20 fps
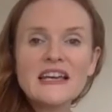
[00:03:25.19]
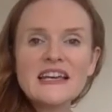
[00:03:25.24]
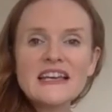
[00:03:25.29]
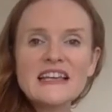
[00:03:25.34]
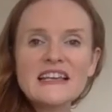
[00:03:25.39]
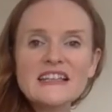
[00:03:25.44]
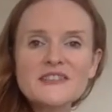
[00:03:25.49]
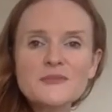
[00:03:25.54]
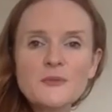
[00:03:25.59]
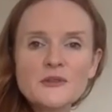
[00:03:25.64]

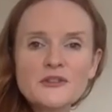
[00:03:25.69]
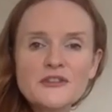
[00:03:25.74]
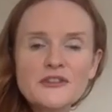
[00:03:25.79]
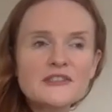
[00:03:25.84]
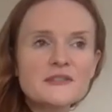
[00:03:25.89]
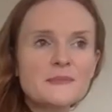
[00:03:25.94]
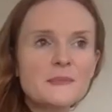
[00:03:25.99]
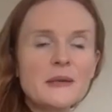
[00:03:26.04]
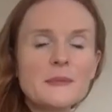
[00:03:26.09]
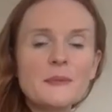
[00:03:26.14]
He's one of
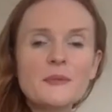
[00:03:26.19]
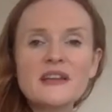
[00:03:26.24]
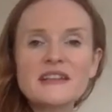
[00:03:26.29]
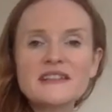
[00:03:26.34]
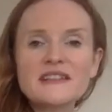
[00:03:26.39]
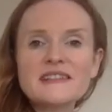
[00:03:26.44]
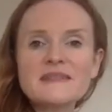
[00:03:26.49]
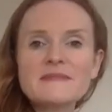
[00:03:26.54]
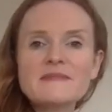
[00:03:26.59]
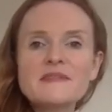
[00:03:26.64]
those people that
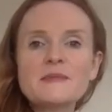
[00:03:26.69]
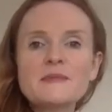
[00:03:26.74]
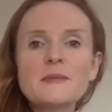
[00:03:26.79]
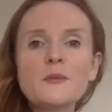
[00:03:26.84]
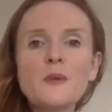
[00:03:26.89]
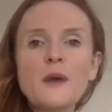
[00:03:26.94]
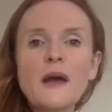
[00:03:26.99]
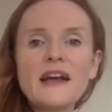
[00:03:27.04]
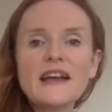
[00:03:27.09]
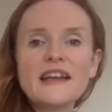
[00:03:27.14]
seems to be
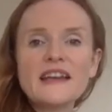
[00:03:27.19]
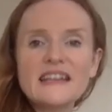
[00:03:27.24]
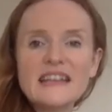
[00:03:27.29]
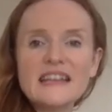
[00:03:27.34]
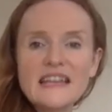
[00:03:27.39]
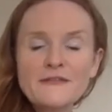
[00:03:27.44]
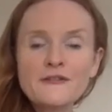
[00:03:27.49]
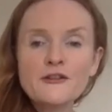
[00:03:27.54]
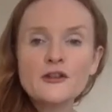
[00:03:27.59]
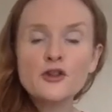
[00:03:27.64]
working
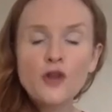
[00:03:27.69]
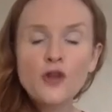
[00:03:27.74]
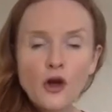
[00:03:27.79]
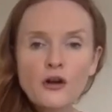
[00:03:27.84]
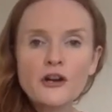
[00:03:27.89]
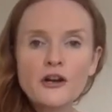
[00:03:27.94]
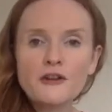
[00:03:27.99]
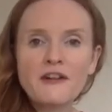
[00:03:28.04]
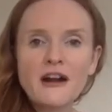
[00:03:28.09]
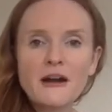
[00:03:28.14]
even
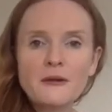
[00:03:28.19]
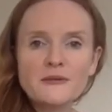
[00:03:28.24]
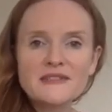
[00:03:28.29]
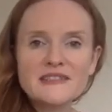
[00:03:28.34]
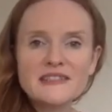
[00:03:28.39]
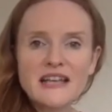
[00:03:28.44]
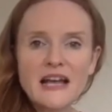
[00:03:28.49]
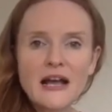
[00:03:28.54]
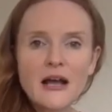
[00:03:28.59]
longer hours